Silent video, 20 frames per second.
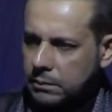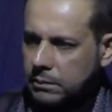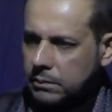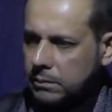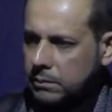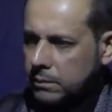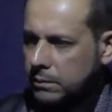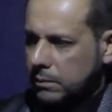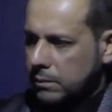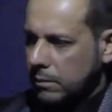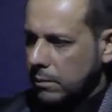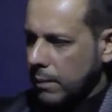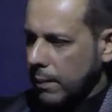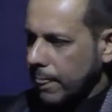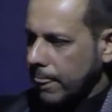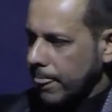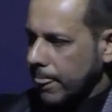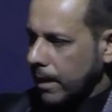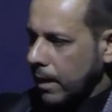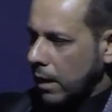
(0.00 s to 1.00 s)
Hmm?
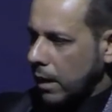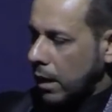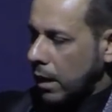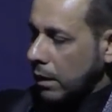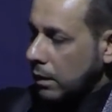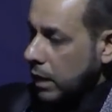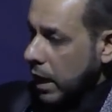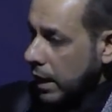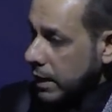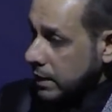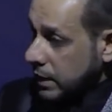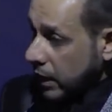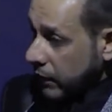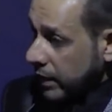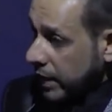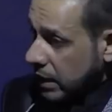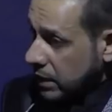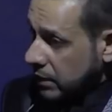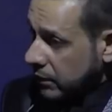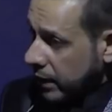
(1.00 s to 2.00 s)
Allah is giving
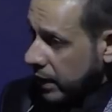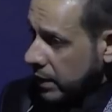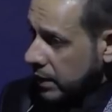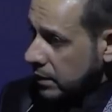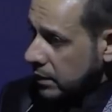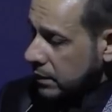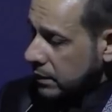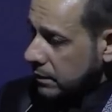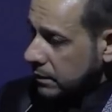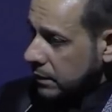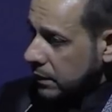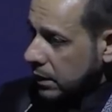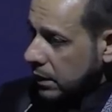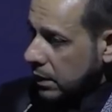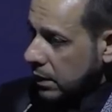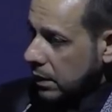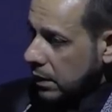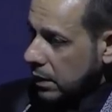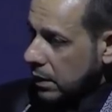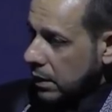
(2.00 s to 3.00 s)
us advice.
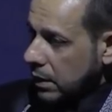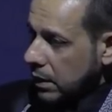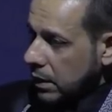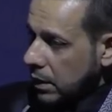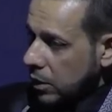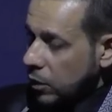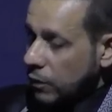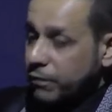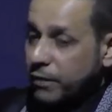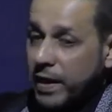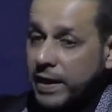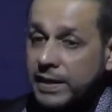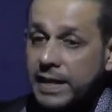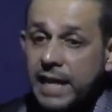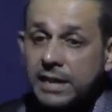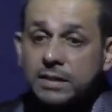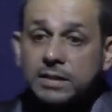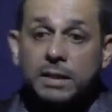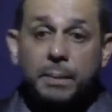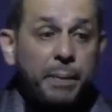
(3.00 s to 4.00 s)
You find
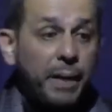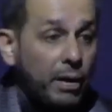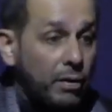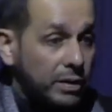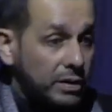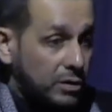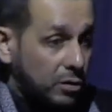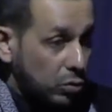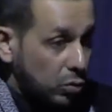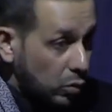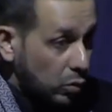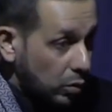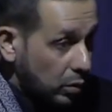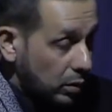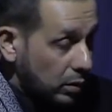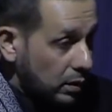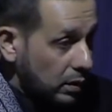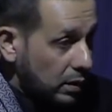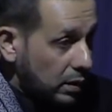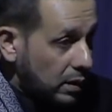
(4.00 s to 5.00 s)
that's the parent
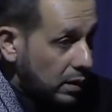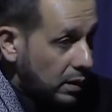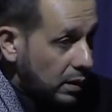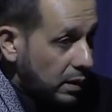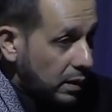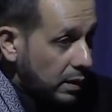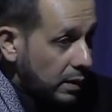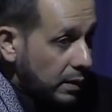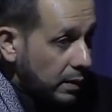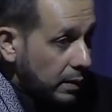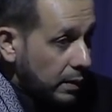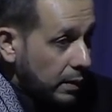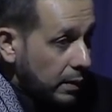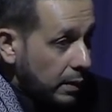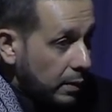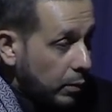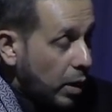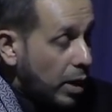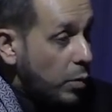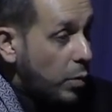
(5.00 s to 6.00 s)
rule.
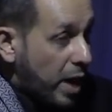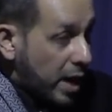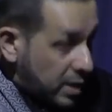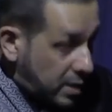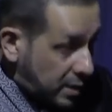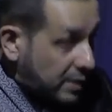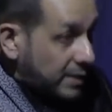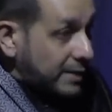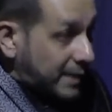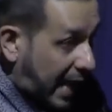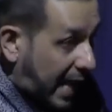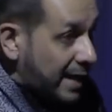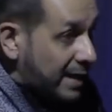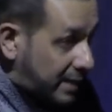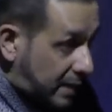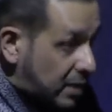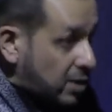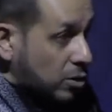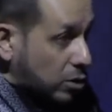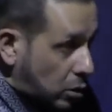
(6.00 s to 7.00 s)
When we understand
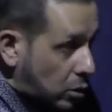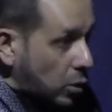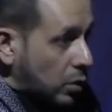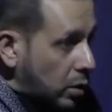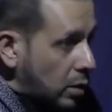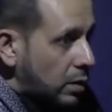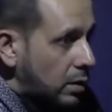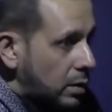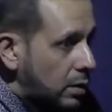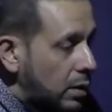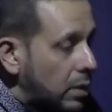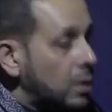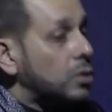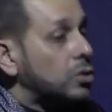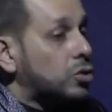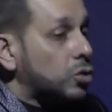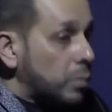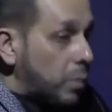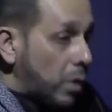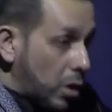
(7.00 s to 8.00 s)
this rule,
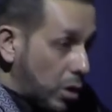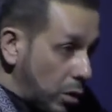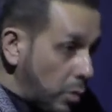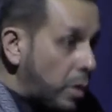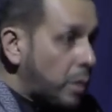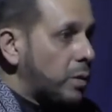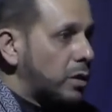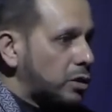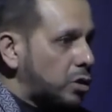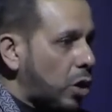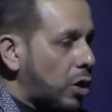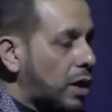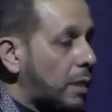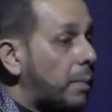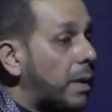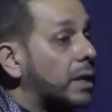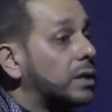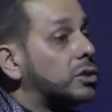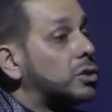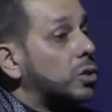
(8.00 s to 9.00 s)
tomorrow we will talk
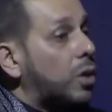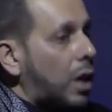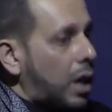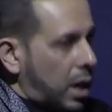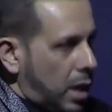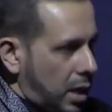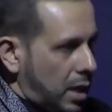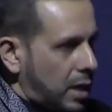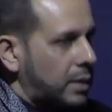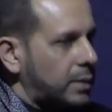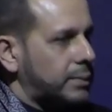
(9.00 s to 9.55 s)
about dua.